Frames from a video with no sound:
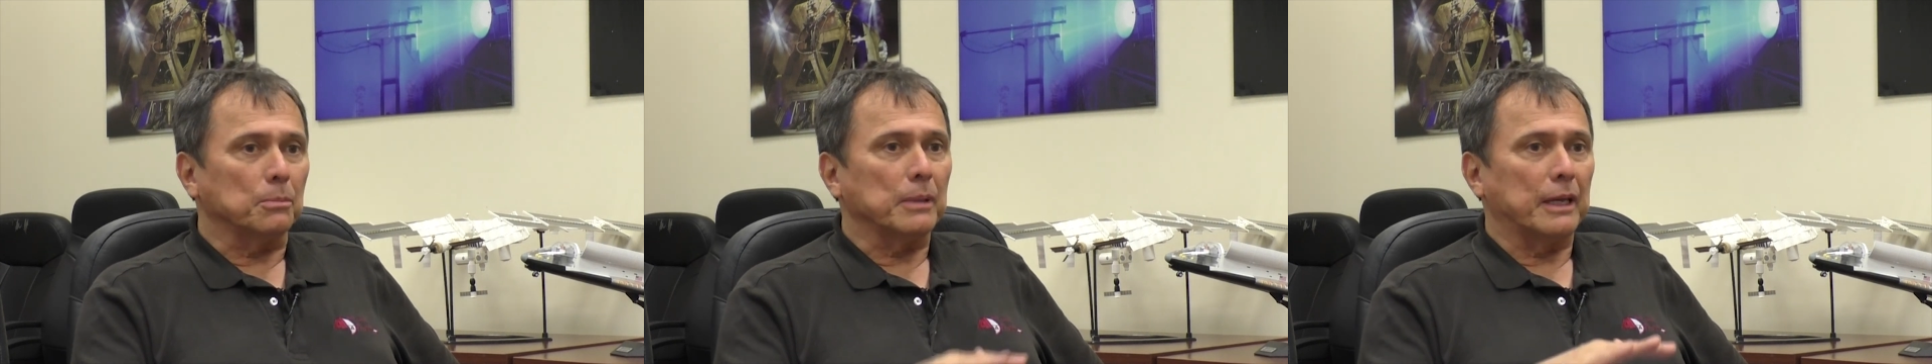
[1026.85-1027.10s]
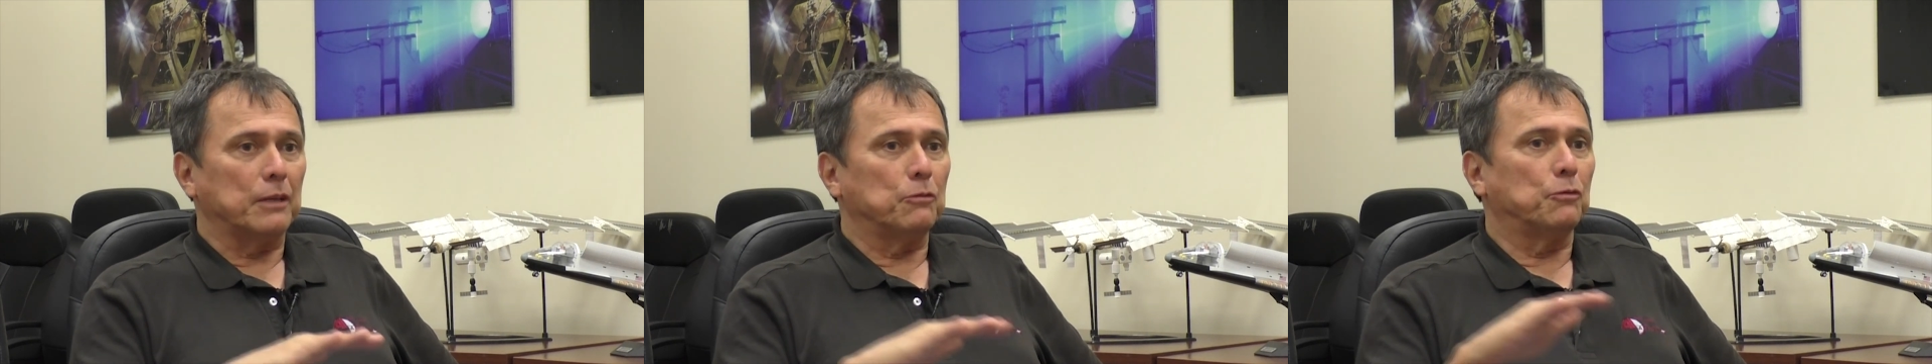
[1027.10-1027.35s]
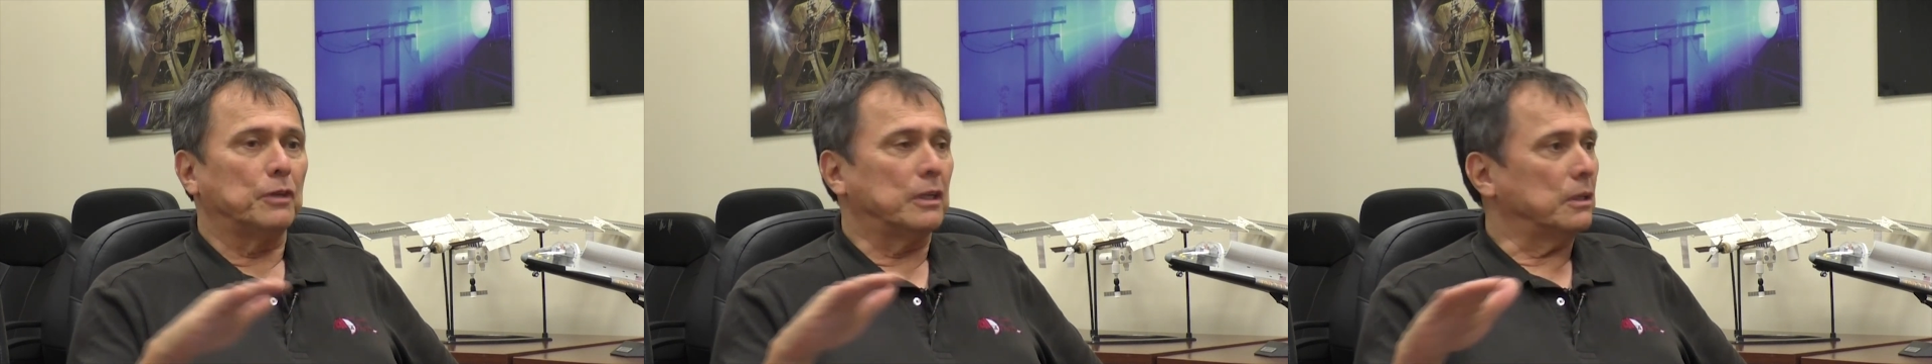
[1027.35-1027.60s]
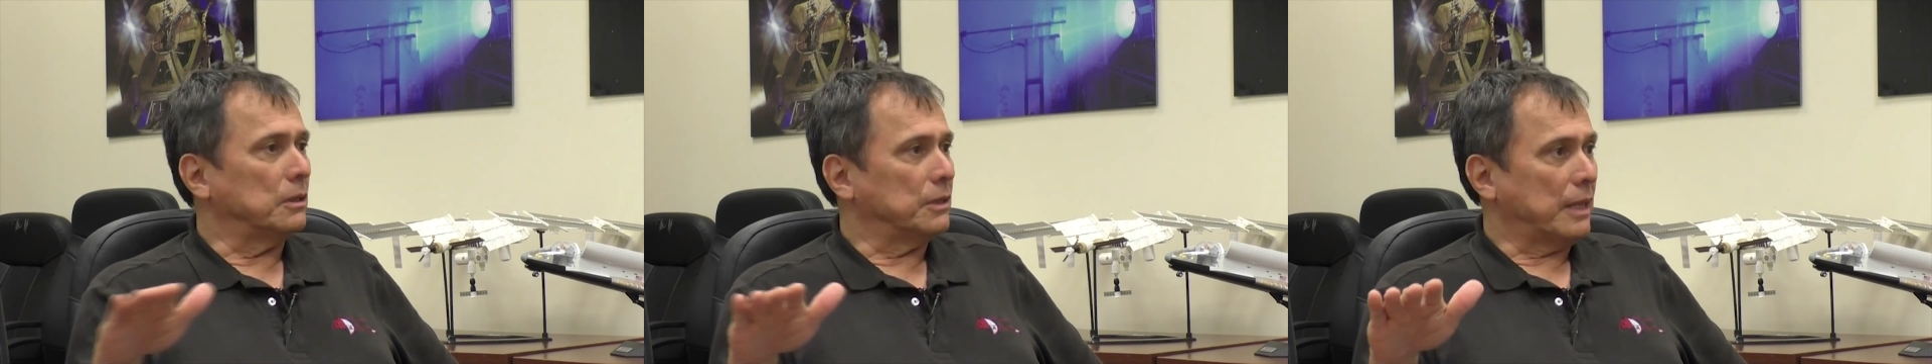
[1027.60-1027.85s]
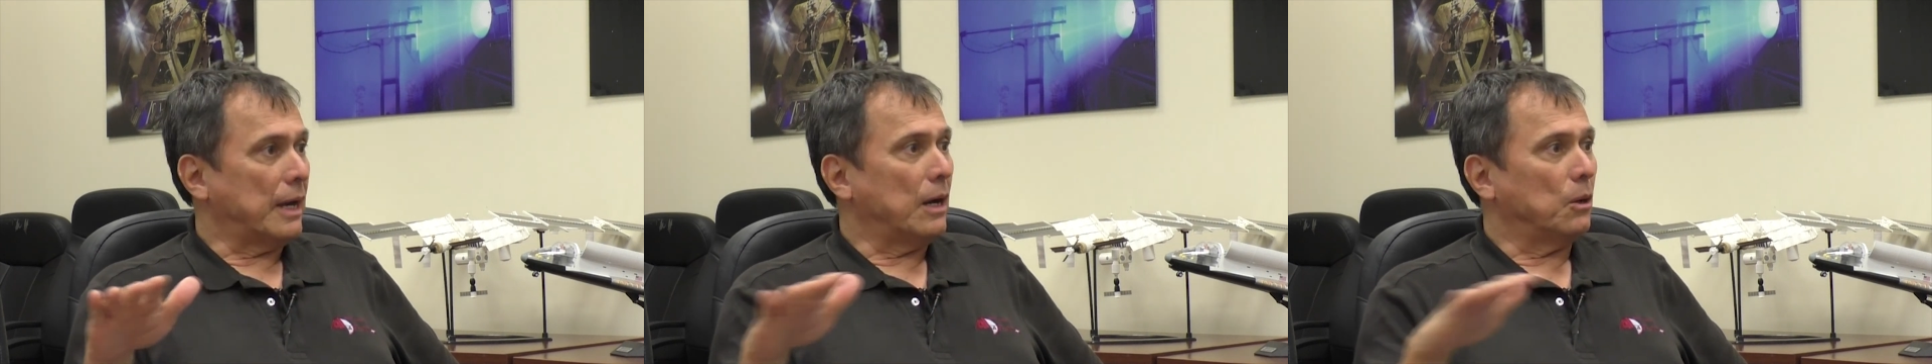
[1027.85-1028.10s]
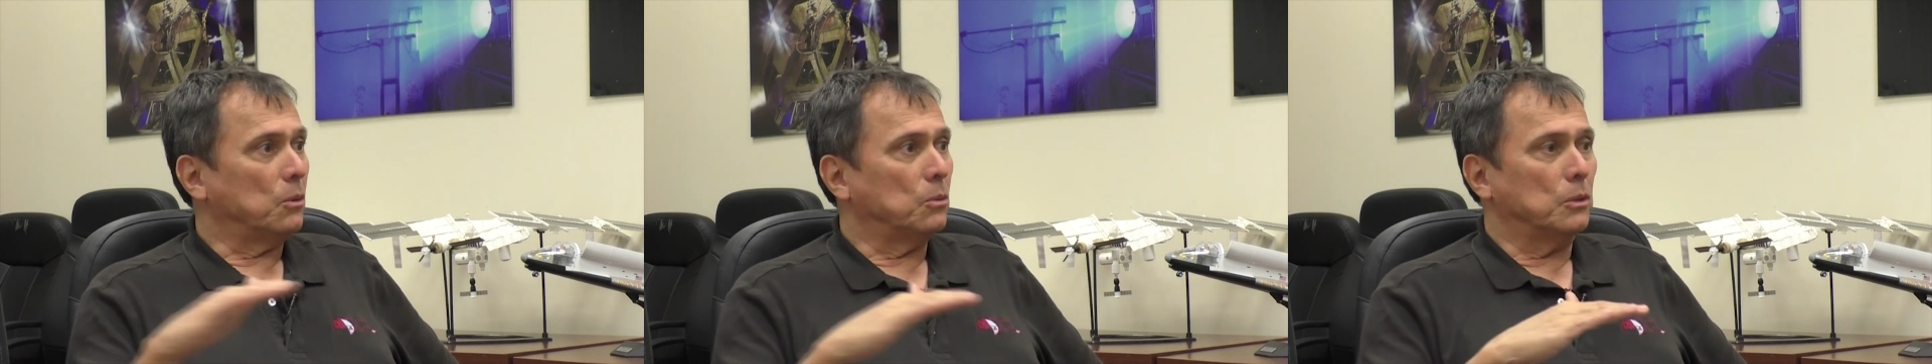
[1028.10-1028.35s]
the playing field
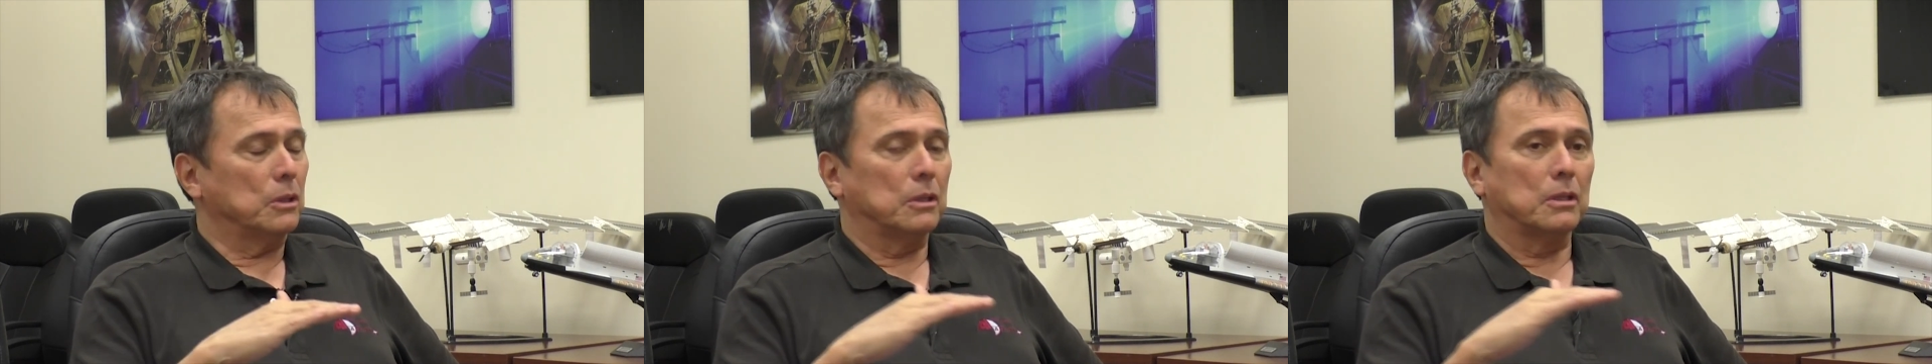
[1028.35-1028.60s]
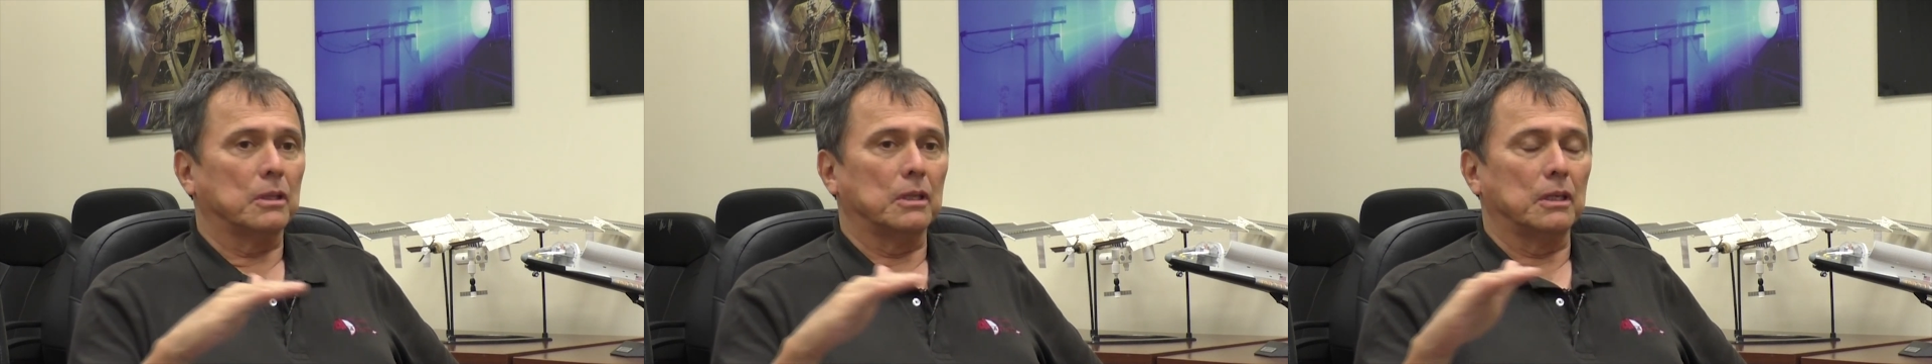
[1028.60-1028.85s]
now with